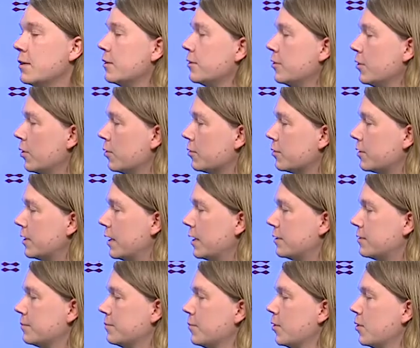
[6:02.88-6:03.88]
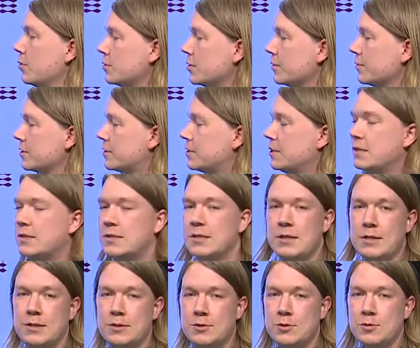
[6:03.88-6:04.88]
note that most of the
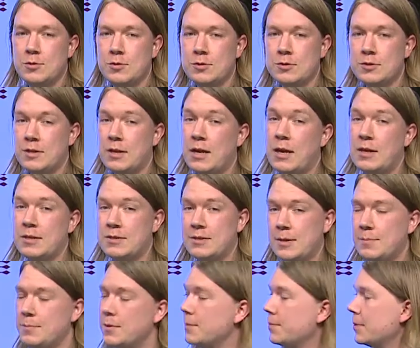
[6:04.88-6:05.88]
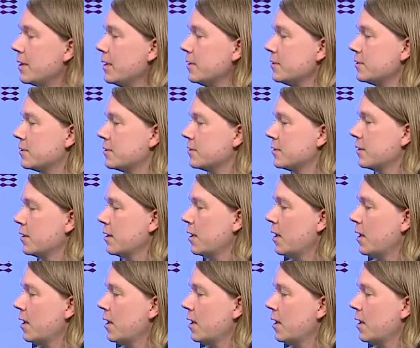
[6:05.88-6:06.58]
CGE tools are assembly-based,